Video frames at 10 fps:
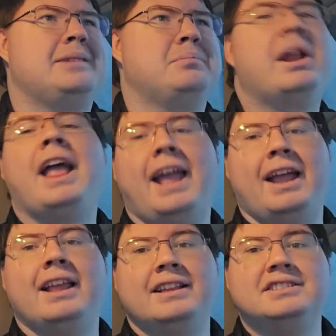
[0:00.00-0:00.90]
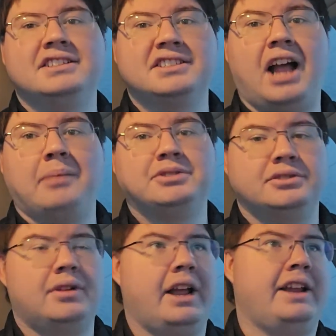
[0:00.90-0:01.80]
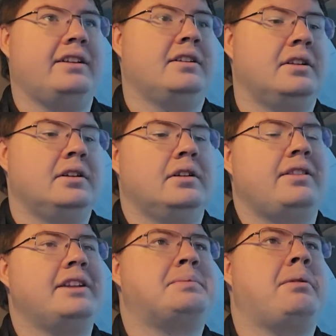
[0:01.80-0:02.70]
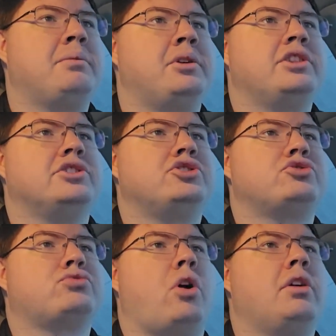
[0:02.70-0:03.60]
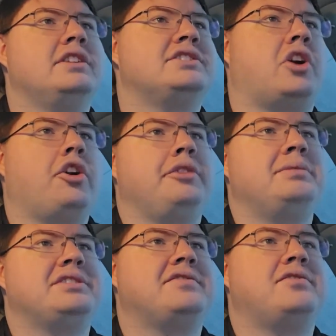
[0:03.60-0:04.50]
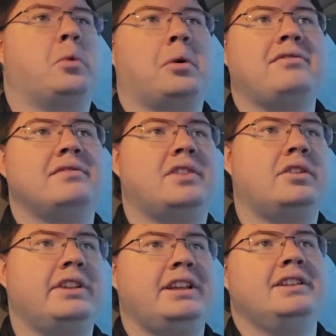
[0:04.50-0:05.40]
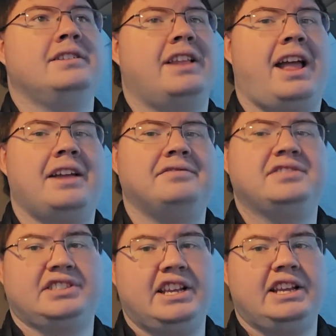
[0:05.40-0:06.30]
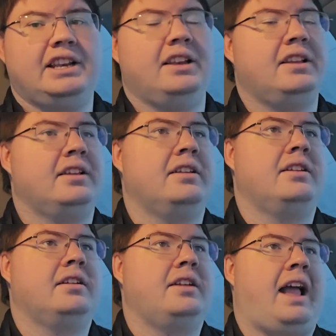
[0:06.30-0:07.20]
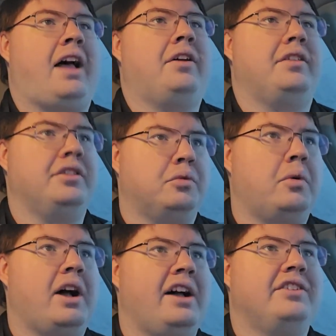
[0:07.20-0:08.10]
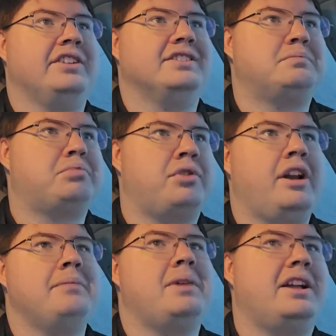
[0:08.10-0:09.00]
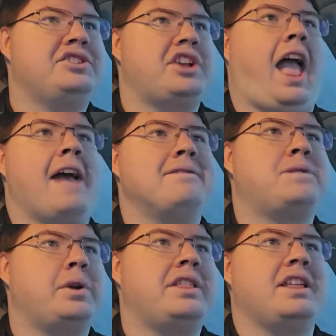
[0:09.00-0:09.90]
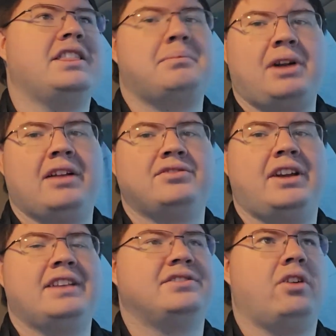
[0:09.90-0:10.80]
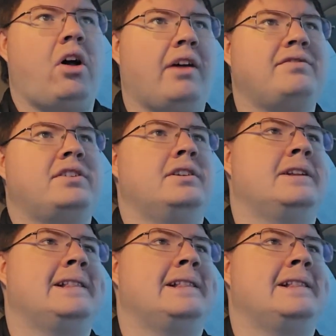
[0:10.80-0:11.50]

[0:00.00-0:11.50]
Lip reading: But hey, at least it's an option, right? That is probably one of the strongest arguments for Vivaldi that I've seen out in the wild, is pretty much everything the browser has to offer